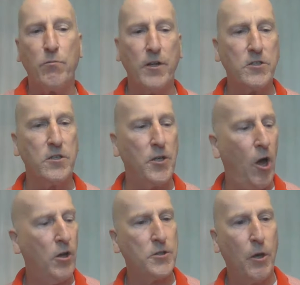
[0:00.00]
Richland
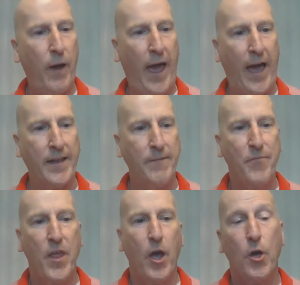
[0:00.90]
also added,
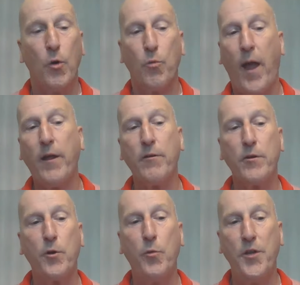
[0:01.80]

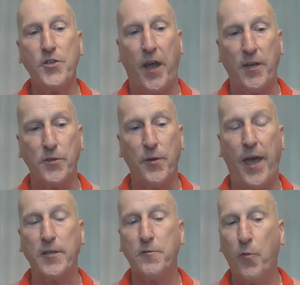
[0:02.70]
regular witch hazel
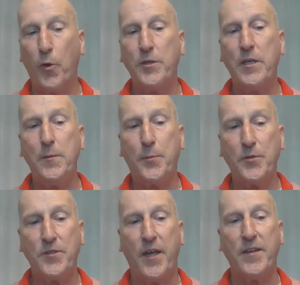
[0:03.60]
has
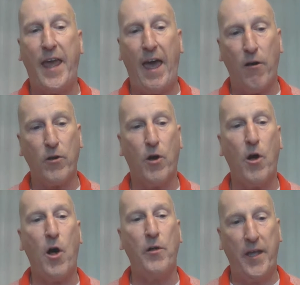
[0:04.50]
14%
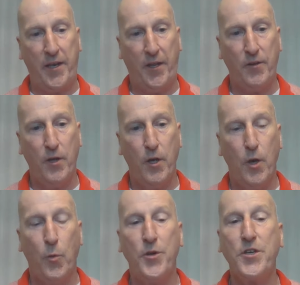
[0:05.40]
alcohol in it,
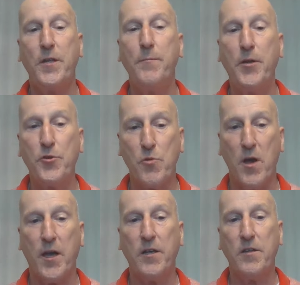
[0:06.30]
which can be
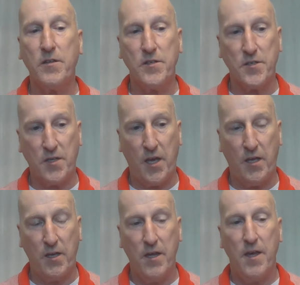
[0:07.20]
drying to the
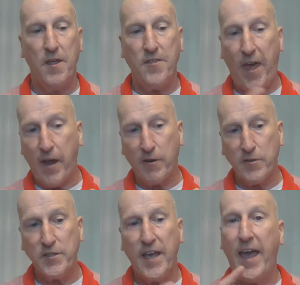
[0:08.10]
skin.
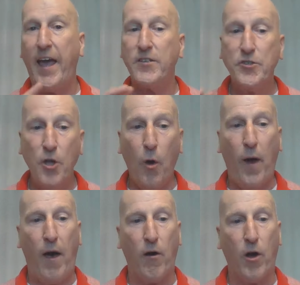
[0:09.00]
Thayer's has no
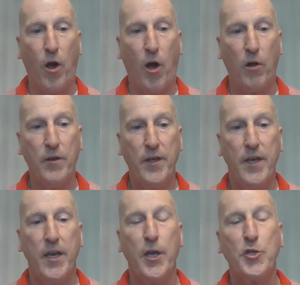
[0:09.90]
alcohol.
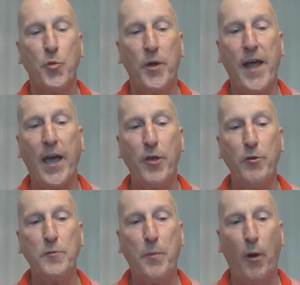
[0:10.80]
It's what I
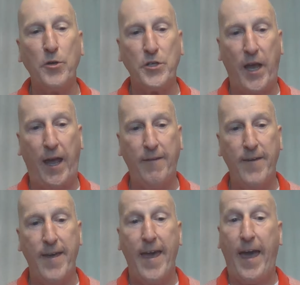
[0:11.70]
use post-shave
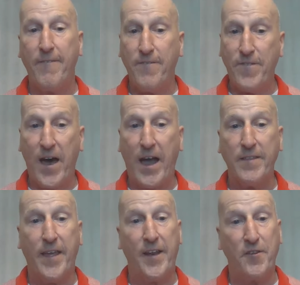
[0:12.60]
and
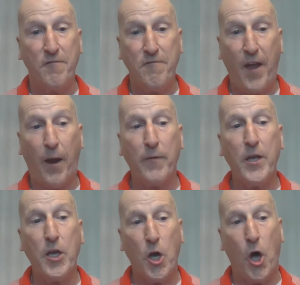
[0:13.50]
find that it's
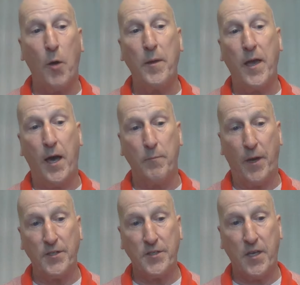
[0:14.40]
very calming on
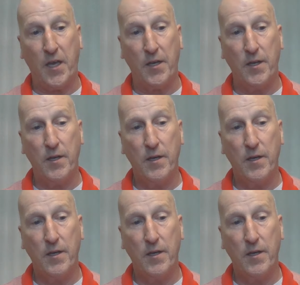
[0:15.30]
my skin.